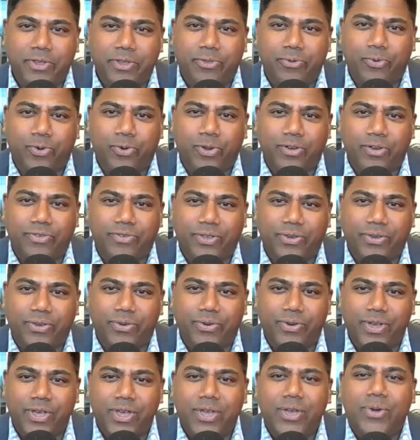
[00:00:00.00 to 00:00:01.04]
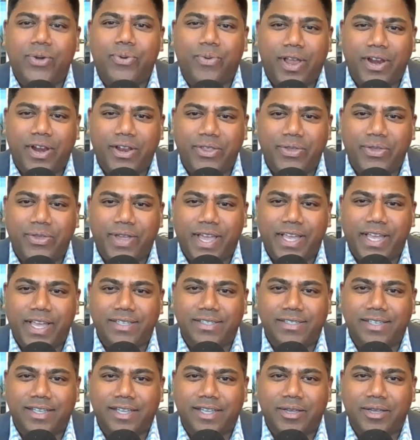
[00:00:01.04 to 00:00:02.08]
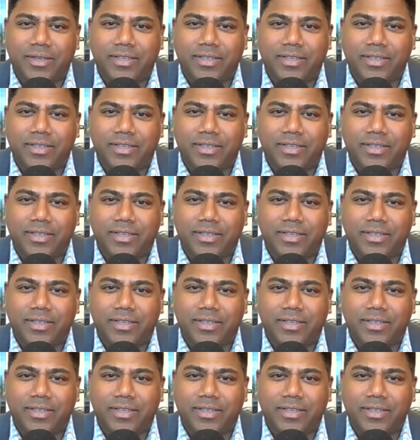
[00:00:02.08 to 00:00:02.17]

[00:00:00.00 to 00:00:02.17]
either one of you, why don't you guys